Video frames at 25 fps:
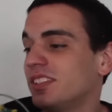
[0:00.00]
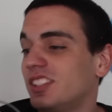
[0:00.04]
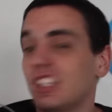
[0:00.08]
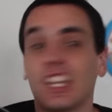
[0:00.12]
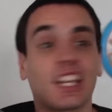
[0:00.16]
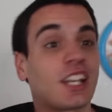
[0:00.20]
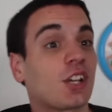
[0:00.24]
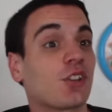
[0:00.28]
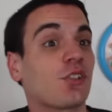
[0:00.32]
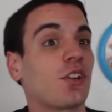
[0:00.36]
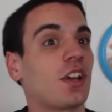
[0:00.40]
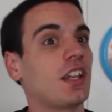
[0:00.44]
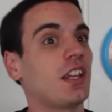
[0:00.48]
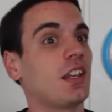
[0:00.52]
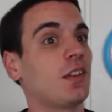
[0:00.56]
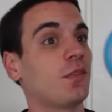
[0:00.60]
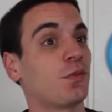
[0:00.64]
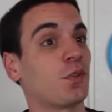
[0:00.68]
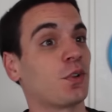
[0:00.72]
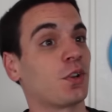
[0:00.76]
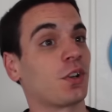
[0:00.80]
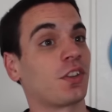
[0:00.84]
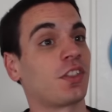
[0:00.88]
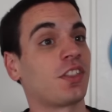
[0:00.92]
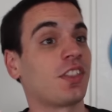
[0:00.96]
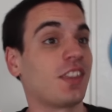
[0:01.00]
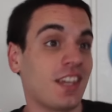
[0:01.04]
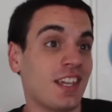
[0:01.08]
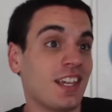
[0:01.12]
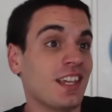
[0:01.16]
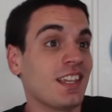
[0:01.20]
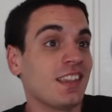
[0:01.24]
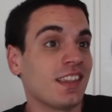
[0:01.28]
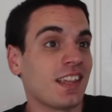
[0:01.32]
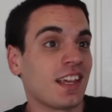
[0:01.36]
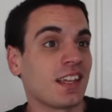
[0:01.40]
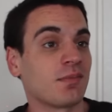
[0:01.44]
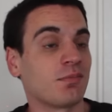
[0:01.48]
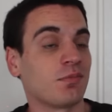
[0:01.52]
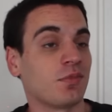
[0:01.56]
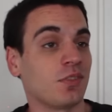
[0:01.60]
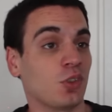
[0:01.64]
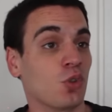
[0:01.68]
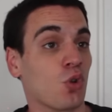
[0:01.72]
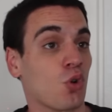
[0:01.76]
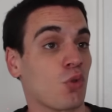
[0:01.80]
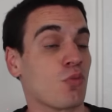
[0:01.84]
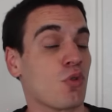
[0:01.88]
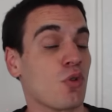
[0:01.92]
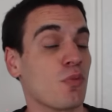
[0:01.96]
decorating for a thing that
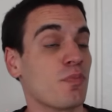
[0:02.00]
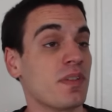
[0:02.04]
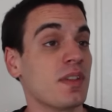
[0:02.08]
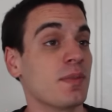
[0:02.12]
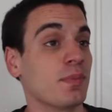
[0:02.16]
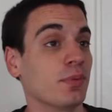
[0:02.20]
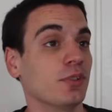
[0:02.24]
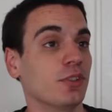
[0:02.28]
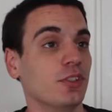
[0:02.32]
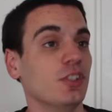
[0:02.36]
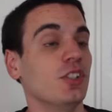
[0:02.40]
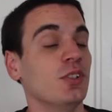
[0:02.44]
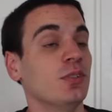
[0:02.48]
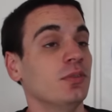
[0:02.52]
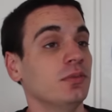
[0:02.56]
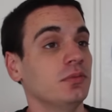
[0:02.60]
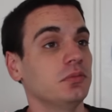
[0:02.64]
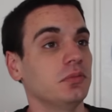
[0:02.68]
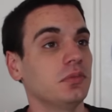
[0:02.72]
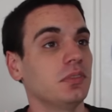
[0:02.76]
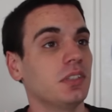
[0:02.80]
normal people do.